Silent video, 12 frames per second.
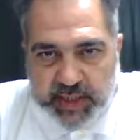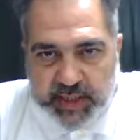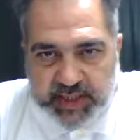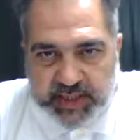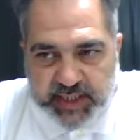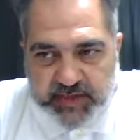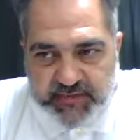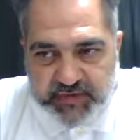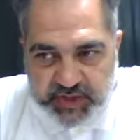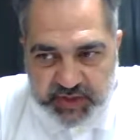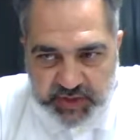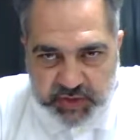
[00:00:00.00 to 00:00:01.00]
Is
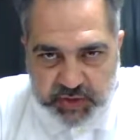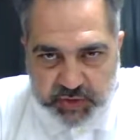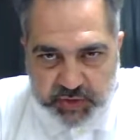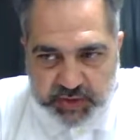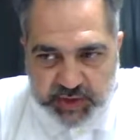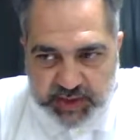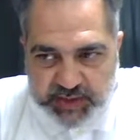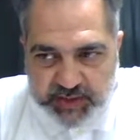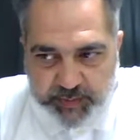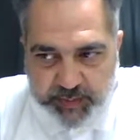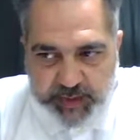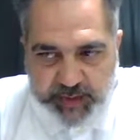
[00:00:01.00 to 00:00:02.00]
every teacher in
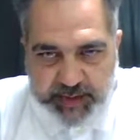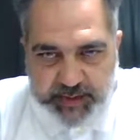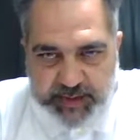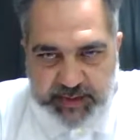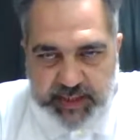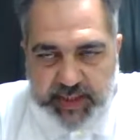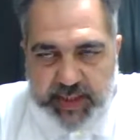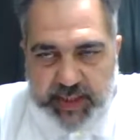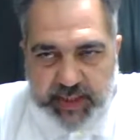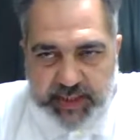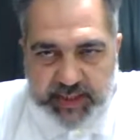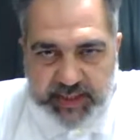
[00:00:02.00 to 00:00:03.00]
his place?
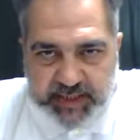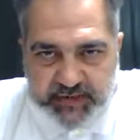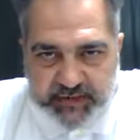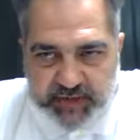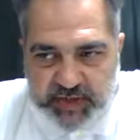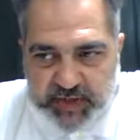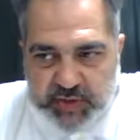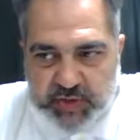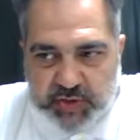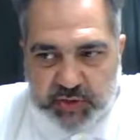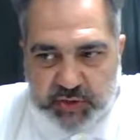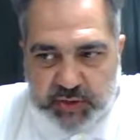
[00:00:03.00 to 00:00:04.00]
Is every
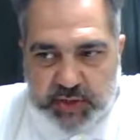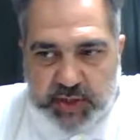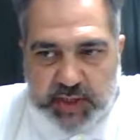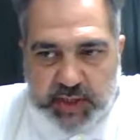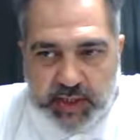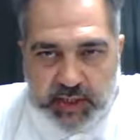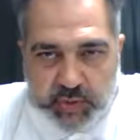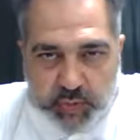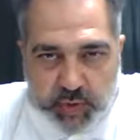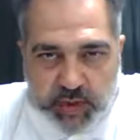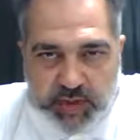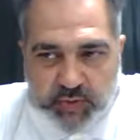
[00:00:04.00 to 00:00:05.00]
teacher is
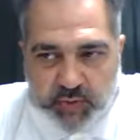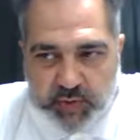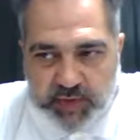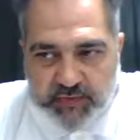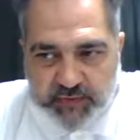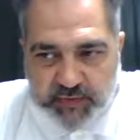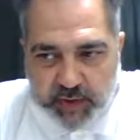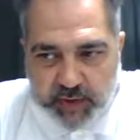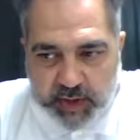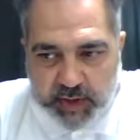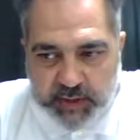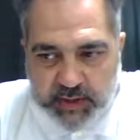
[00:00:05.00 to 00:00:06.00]
really
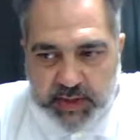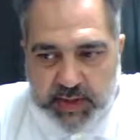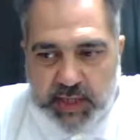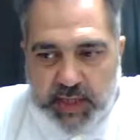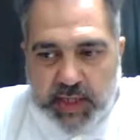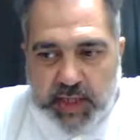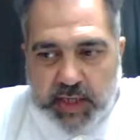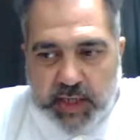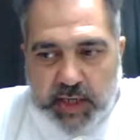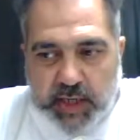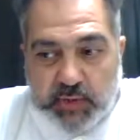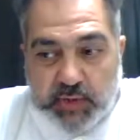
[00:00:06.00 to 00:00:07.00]
qualified?
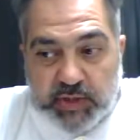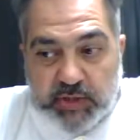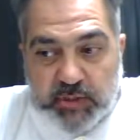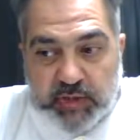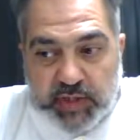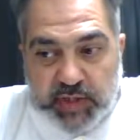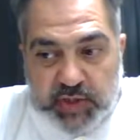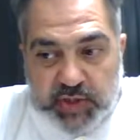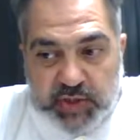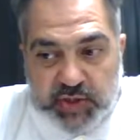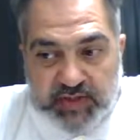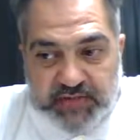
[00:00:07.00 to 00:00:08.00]
What about the
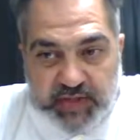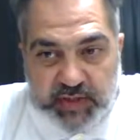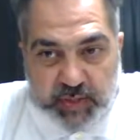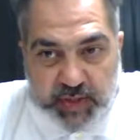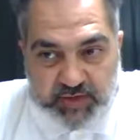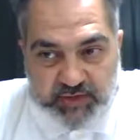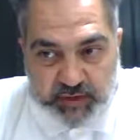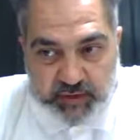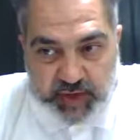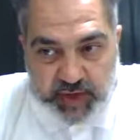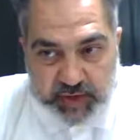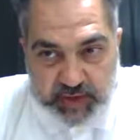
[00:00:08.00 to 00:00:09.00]
teachers' feedback from
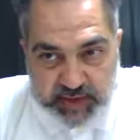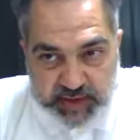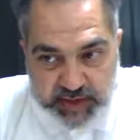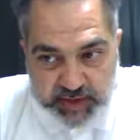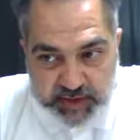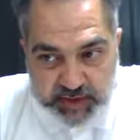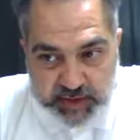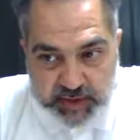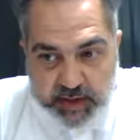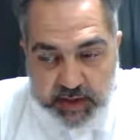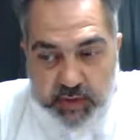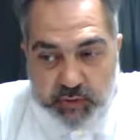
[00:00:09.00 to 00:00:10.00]
the last year?
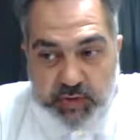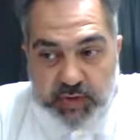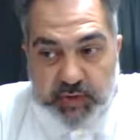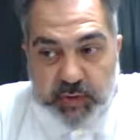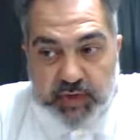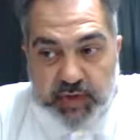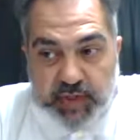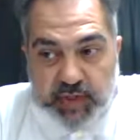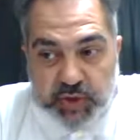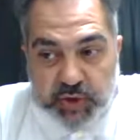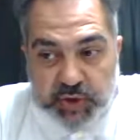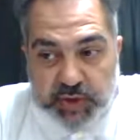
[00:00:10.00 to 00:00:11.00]
What about the
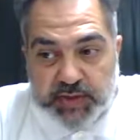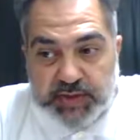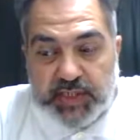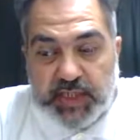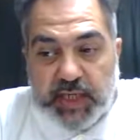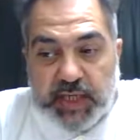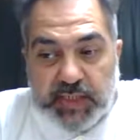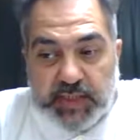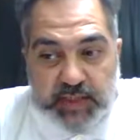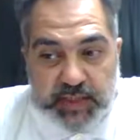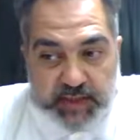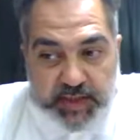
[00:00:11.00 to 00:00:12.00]
teachers'
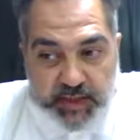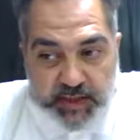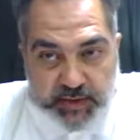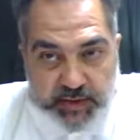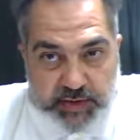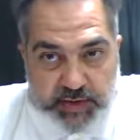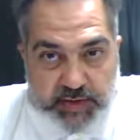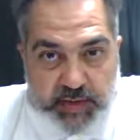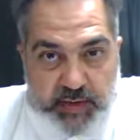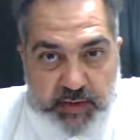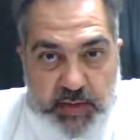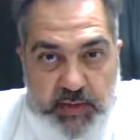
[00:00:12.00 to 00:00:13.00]
desires
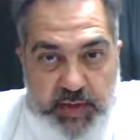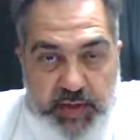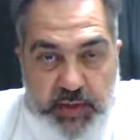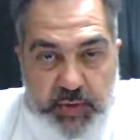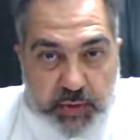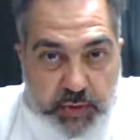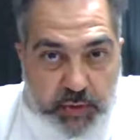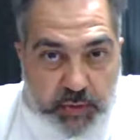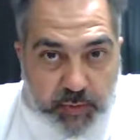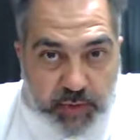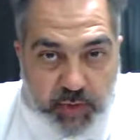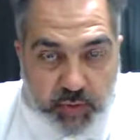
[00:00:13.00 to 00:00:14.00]
about the curriculum
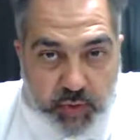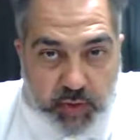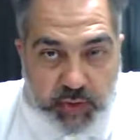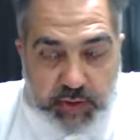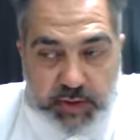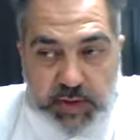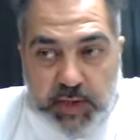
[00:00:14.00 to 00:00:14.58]
they want?